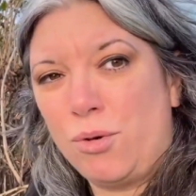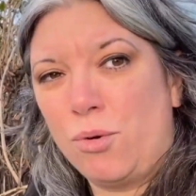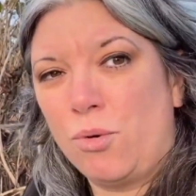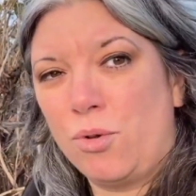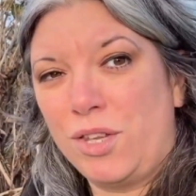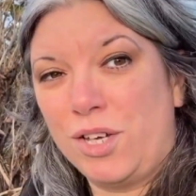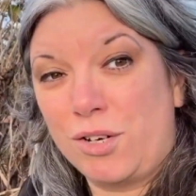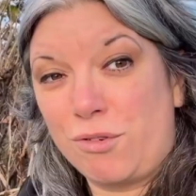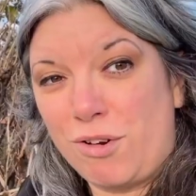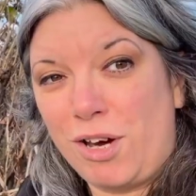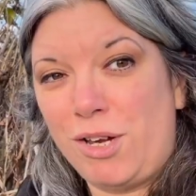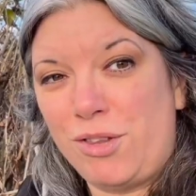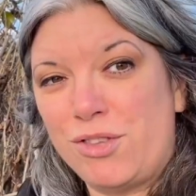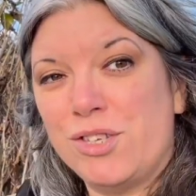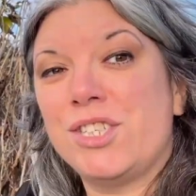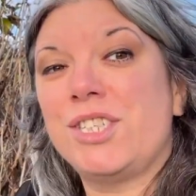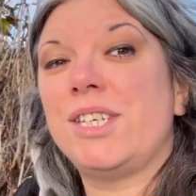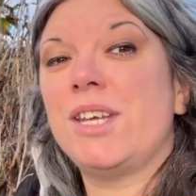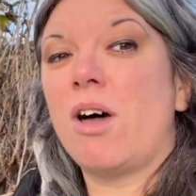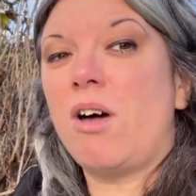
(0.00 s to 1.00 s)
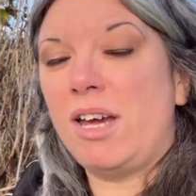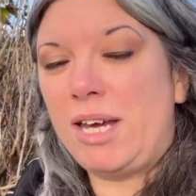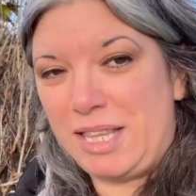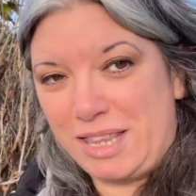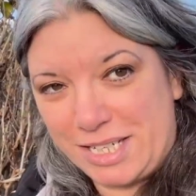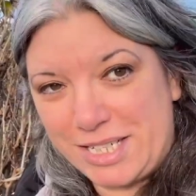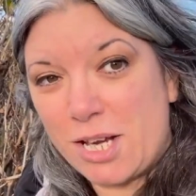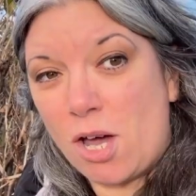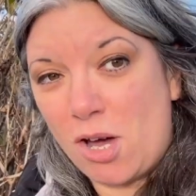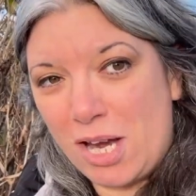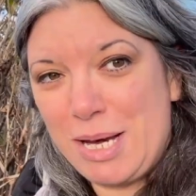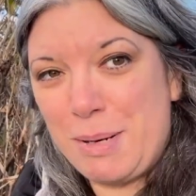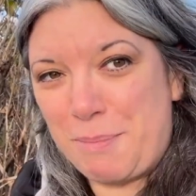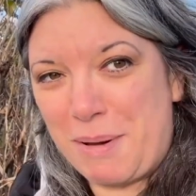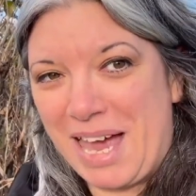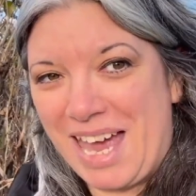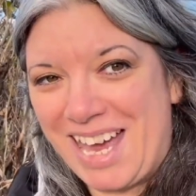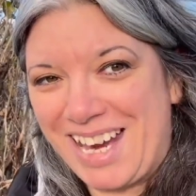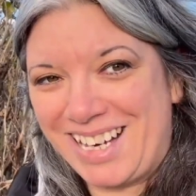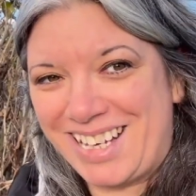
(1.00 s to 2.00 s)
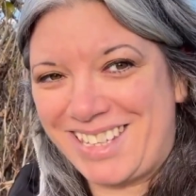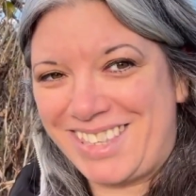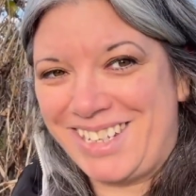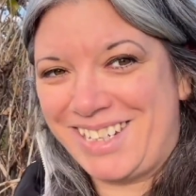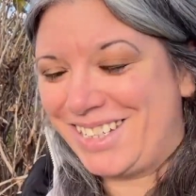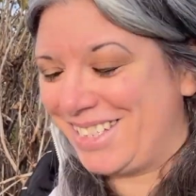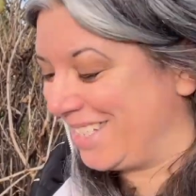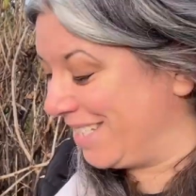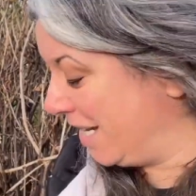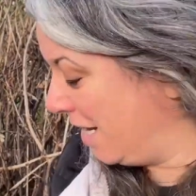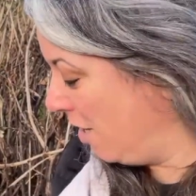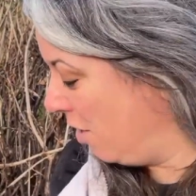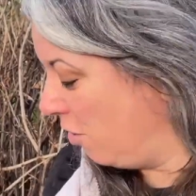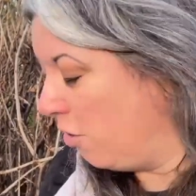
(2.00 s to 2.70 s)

or the growth that's the dieback that's